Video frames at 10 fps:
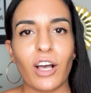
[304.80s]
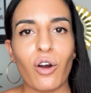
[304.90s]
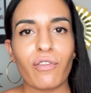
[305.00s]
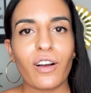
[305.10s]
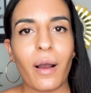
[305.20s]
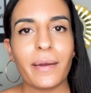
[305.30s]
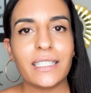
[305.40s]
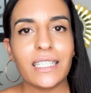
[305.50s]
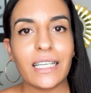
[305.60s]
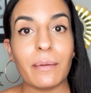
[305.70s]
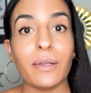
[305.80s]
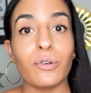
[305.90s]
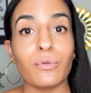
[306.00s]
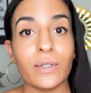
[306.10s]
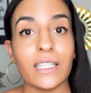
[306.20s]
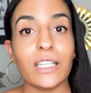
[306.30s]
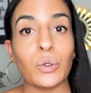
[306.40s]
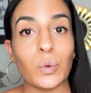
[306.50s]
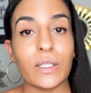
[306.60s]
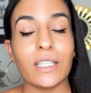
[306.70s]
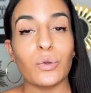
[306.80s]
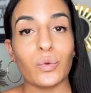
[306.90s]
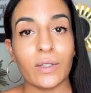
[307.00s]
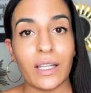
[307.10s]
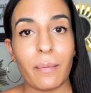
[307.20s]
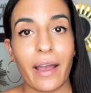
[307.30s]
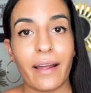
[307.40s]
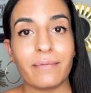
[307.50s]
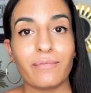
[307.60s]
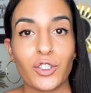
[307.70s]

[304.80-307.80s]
over-commenting can be really, really, really bad.